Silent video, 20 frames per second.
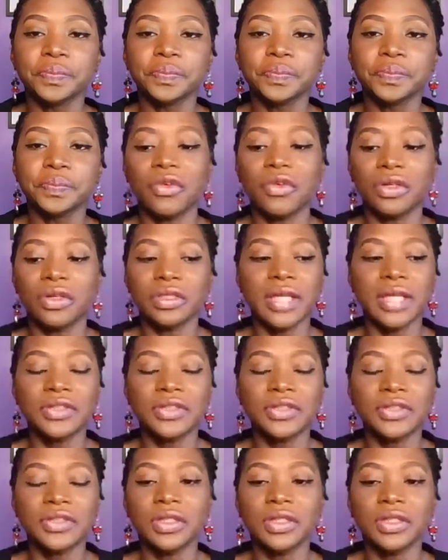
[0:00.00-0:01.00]
period to
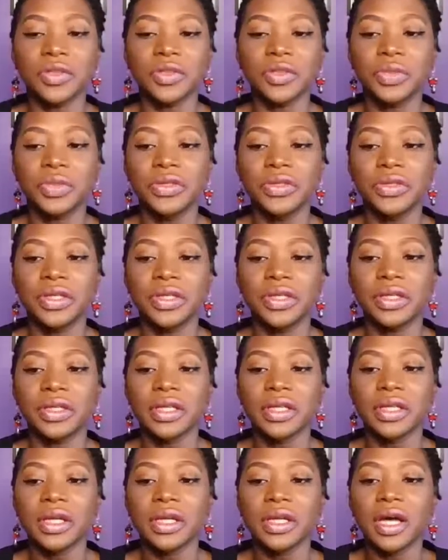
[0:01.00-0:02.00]
serve, or the
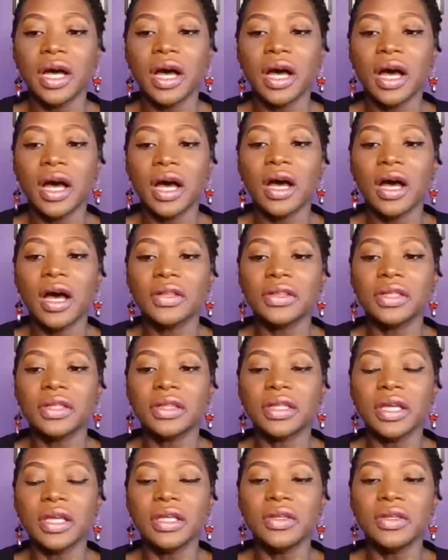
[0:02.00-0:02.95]
statutory period.